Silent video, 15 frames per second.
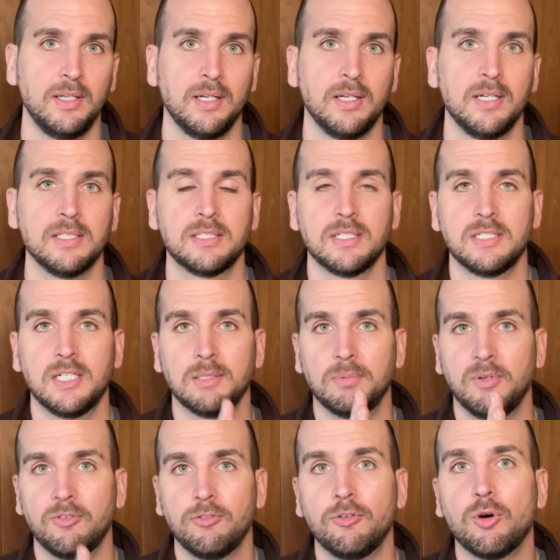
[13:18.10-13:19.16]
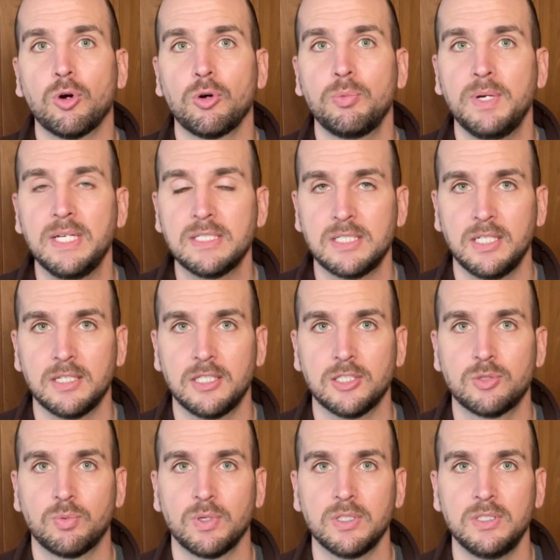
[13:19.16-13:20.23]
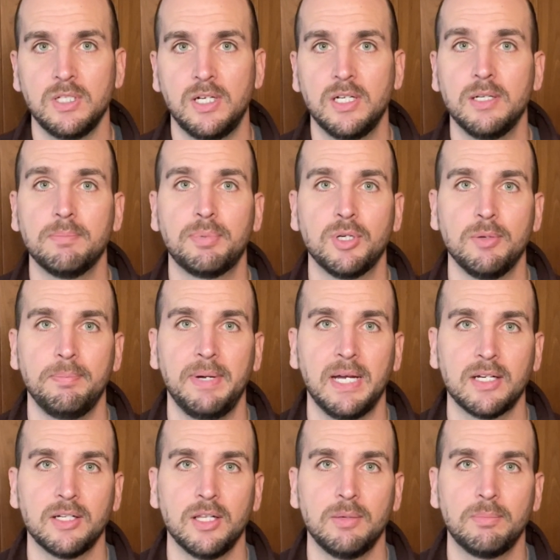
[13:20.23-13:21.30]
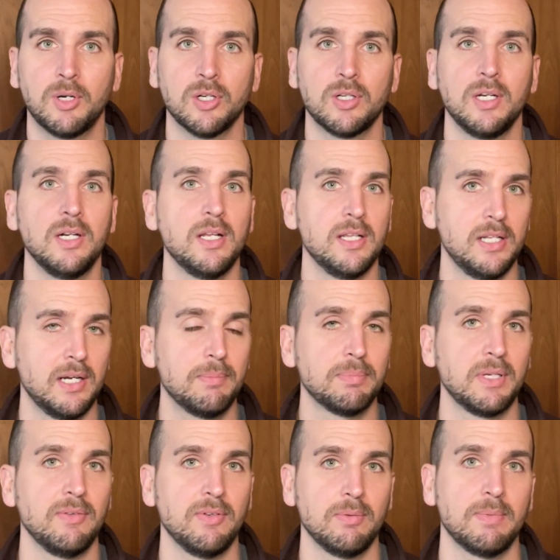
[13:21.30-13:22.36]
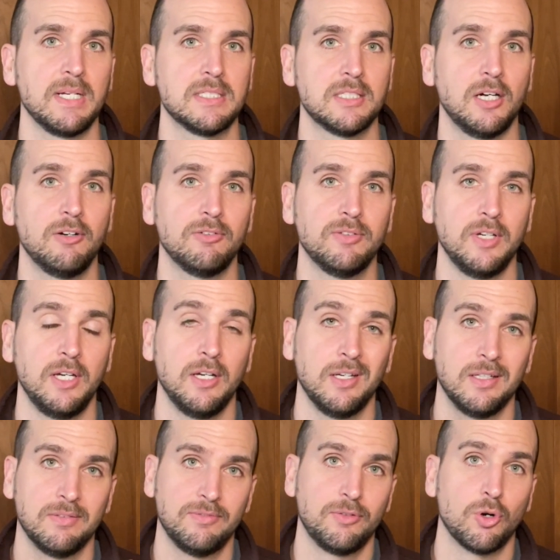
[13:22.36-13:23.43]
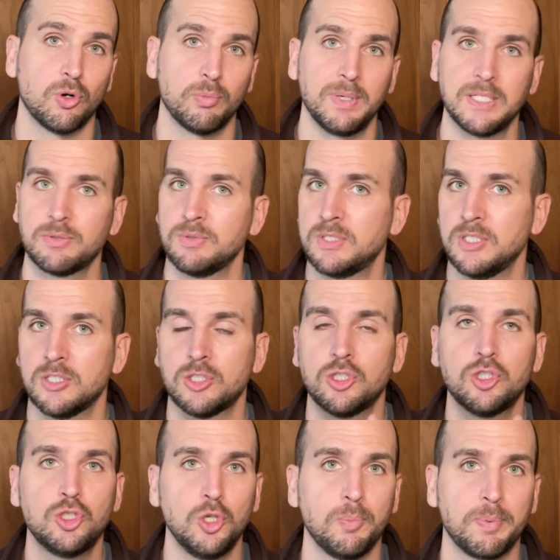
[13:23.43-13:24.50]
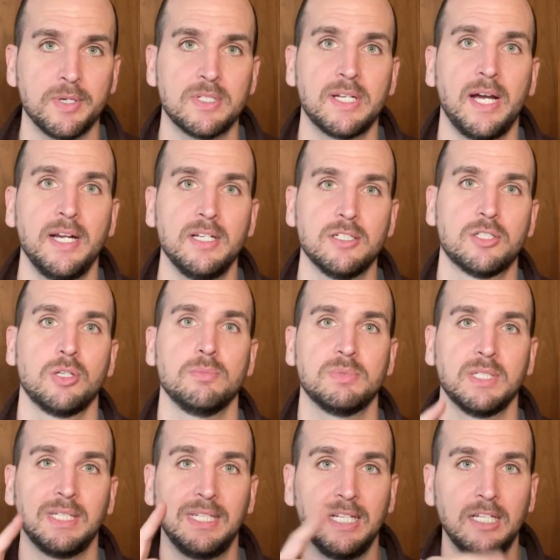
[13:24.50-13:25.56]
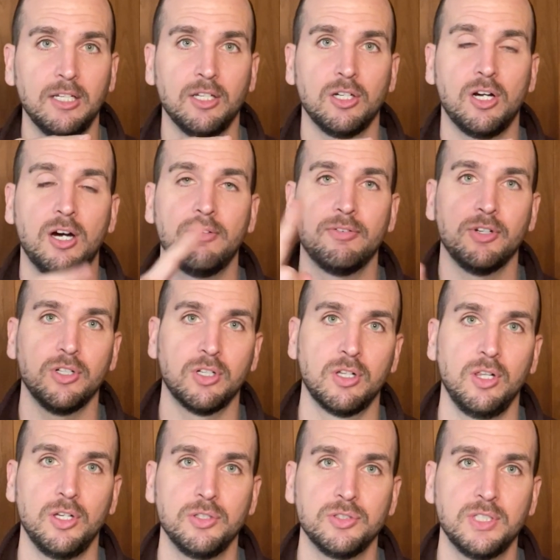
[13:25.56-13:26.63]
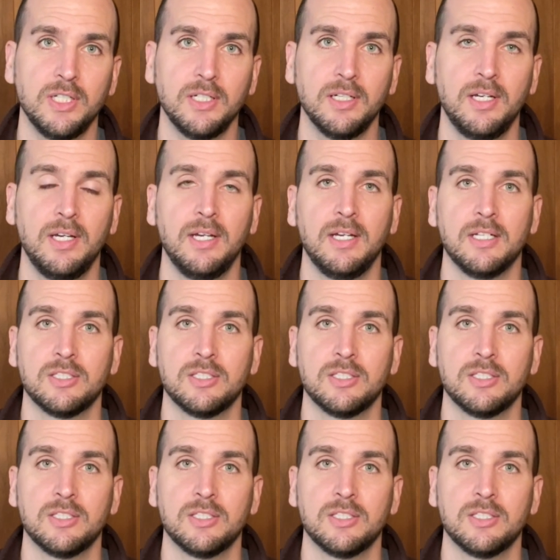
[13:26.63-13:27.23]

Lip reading: It's going to take me 4 weeks to get this work done and put it back on the market. And then I'm giving myself 4 weeks, which is super tight in terms of getting an offer and closing.